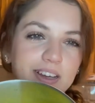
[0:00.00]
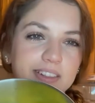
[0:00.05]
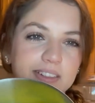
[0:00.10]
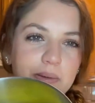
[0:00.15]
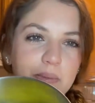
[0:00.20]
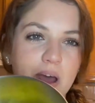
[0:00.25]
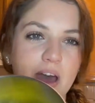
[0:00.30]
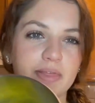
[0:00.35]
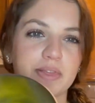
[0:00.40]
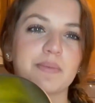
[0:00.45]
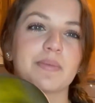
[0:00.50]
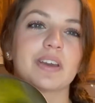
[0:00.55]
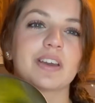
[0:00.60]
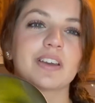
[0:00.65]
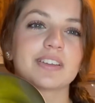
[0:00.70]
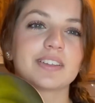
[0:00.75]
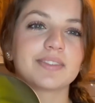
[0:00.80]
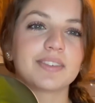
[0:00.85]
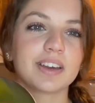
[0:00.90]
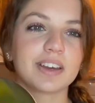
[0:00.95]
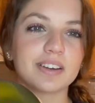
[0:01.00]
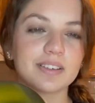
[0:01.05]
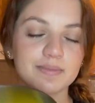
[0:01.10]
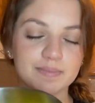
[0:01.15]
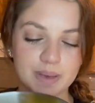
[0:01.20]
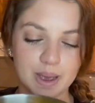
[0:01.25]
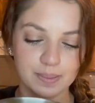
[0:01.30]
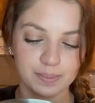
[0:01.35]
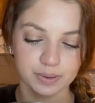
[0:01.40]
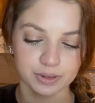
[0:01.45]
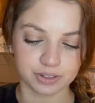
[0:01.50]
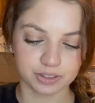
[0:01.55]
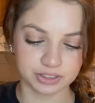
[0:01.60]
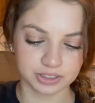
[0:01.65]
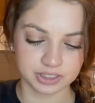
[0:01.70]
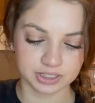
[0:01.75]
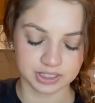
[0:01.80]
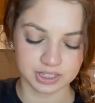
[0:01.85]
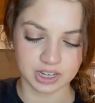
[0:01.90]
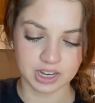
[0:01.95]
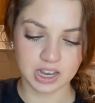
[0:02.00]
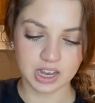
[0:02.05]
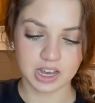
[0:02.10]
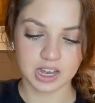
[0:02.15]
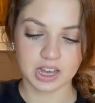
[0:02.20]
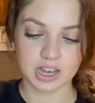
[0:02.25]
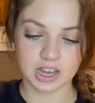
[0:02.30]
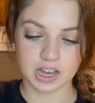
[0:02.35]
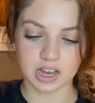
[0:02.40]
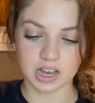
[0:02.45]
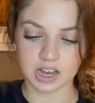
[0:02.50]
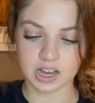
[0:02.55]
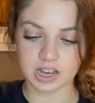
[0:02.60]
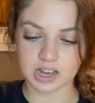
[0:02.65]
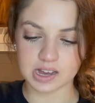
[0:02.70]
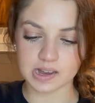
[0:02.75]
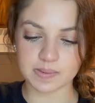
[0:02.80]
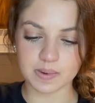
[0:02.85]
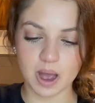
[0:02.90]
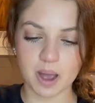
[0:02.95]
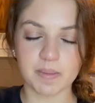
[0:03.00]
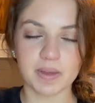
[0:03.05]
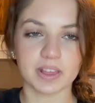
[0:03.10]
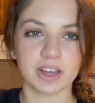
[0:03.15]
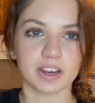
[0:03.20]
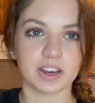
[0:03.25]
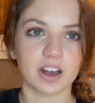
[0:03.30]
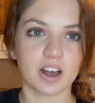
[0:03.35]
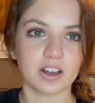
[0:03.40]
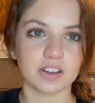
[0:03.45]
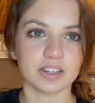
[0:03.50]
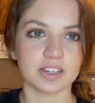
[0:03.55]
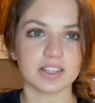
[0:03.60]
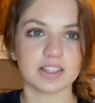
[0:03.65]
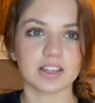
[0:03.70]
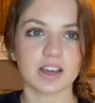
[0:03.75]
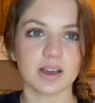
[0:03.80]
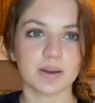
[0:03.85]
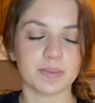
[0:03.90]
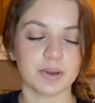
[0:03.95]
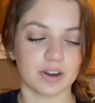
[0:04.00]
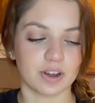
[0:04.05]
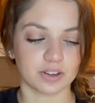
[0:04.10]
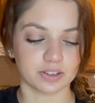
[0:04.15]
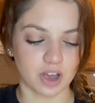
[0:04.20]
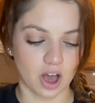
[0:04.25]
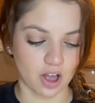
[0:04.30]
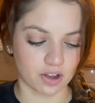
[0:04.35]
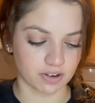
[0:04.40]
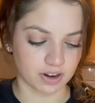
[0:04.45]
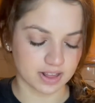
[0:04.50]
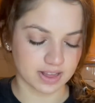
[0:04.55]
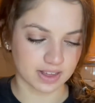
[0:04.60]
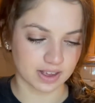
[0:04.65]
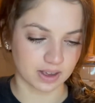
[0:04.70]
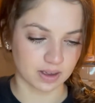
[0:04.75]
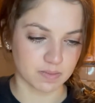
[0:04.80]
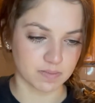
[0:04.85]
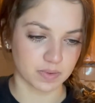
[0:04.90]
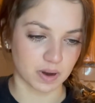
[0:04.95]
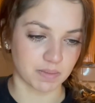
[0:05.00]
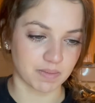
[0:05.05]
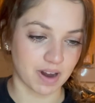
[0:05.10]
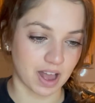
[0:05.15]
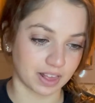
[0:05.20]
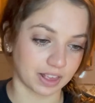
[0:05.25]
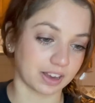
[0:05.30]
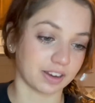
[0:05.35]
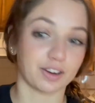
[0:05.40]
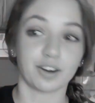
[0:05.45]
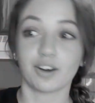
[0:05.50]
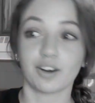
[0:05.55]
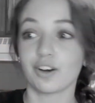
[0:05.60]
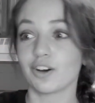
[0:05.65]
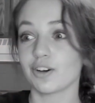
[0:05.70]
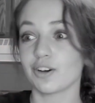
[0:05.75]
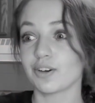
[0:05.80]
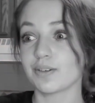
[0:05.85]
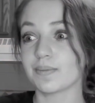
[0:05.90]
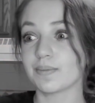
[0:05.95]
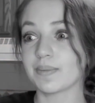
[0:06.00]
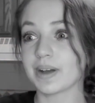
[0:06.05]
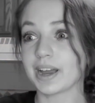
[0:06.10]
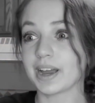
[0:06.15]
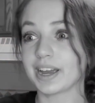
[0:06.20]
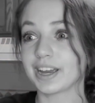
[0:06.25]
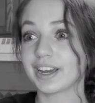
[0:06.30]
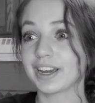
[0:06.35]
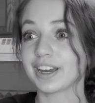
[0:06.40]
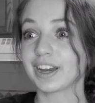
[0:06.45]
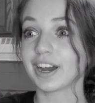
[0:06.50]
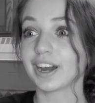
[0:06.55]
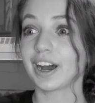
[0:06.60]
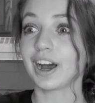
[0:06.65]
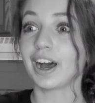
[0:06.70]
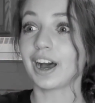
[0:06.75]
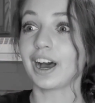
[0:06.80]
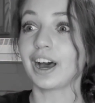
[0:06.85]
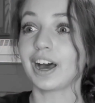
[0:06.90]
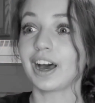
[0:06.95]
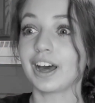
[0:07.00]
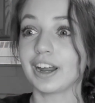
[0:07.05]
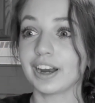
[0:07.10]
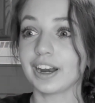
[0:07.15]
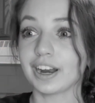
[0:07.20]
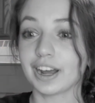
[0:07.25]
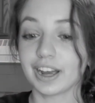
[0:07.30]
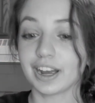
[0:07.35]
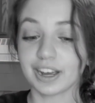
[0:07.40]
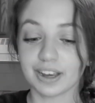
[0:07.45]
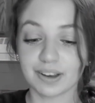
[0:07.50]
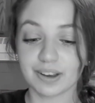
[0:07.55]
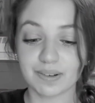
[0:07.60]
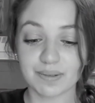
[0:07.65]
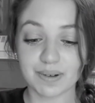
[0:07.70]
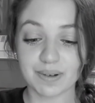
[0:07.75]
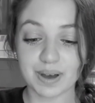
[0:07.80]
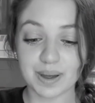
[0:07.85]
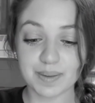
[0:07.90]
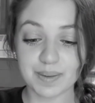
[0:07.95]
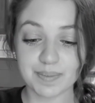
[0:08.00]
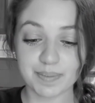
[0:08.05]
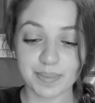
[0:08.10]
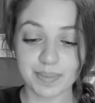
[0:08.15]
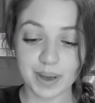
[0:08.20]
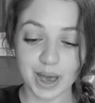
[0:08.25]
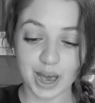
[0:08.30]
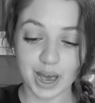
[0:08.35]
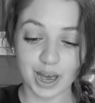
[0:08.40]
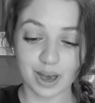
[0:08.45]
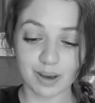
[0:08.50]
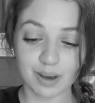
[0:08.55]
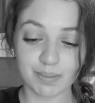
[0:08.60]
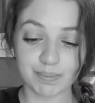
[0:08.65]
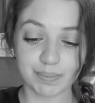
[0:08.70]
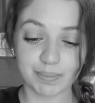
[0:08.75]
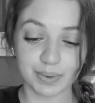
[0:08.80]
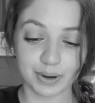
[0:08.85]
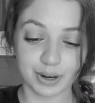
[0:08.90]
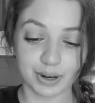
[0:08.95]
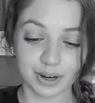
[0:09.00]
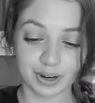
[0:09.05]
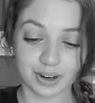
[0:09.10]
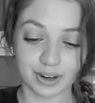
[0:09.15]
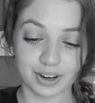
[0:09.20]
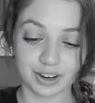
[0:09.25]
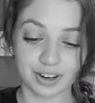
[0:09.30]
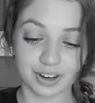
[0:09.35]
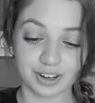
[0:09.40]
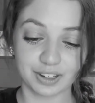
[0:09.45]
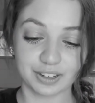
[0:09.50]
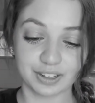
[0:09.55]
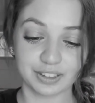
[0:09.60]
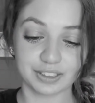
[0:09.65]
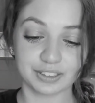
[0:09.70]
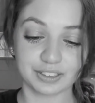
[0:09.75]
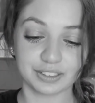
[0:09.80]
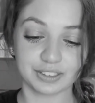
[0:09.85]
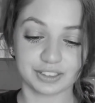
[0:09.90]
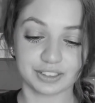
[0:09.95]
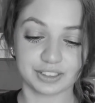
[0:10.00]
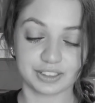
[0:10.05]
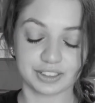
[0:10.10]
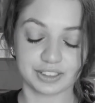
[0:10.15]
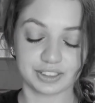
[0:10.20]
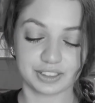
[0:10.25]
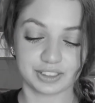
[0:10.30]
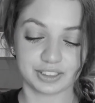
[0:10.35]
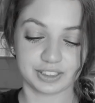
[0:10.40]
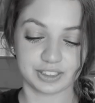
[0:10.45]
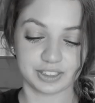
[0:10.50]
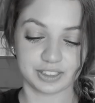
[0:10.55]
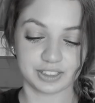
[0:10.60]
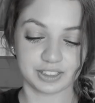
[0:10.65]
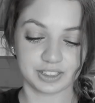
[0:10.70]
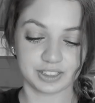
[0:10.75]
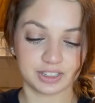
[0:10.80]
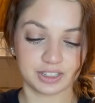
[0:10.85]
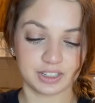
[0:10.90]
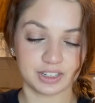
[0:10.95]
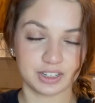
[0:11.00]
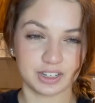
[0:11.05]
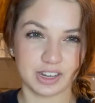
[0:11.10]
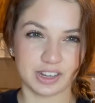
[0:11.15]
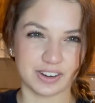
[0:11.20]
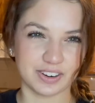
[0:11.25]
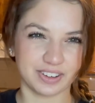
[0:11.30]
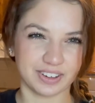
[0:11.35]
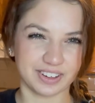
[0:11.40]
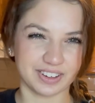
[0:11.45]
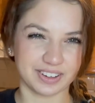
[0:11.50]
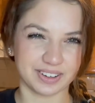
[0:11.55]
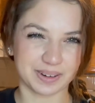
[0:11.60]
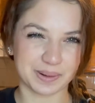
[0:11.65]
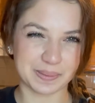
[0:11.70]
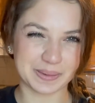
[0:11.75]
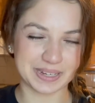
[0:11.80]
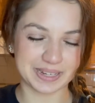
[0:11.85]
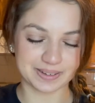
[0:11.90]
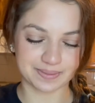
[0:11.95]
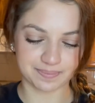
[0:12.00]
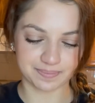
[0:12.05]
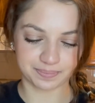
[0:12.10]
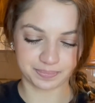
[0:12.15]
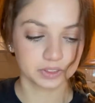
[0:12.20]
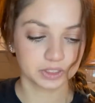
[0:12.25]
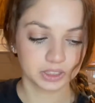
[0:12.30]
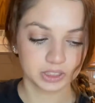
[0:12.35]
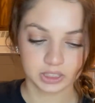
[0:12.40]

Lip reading: I'm not the biggest fan of peppers. I mean, like, I'll eat them and I'll tolerate them, but I'm not like, oh my god, I want peppers. Yeah, you know what I mean?